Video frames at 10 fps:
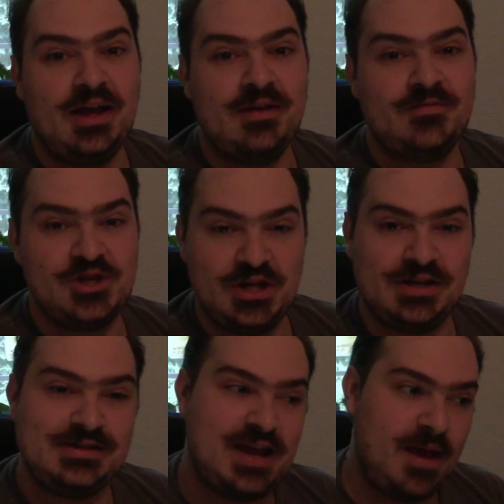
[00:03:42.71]

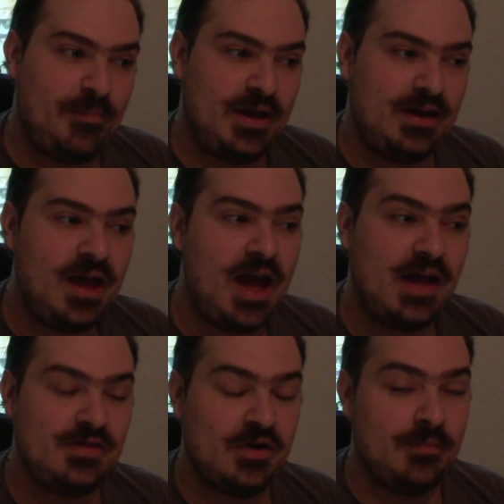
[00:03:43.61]
Vegeta's napping,
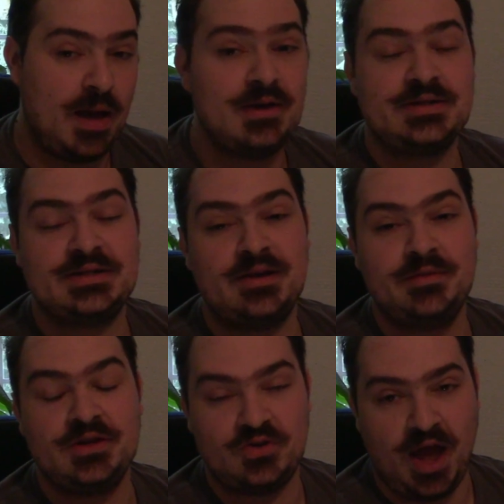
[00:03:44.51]
and they're about to
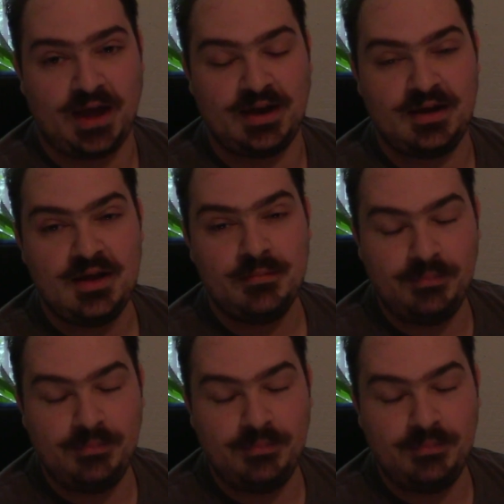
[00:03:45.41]
summon the dragon.